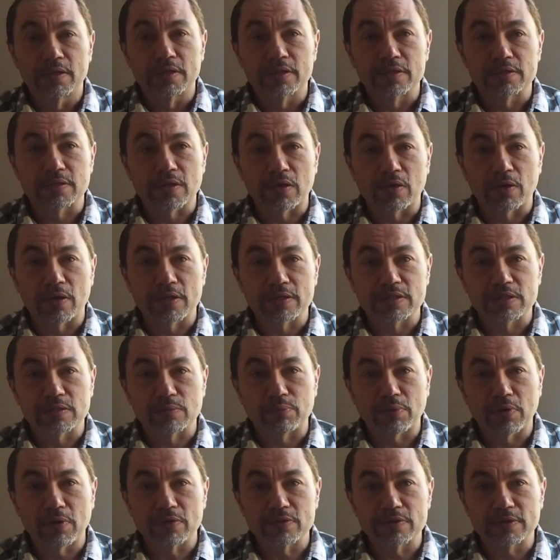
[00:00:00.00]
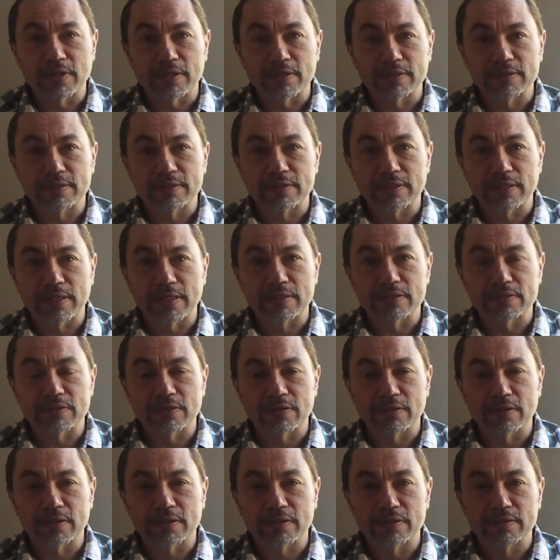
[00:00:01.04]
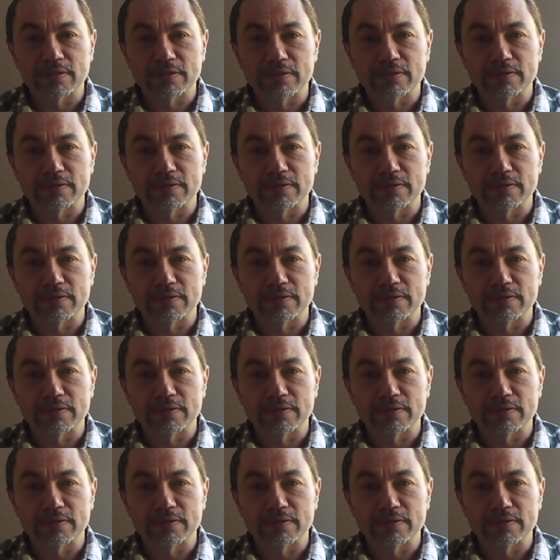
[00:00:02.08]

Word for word: So I suppose as as I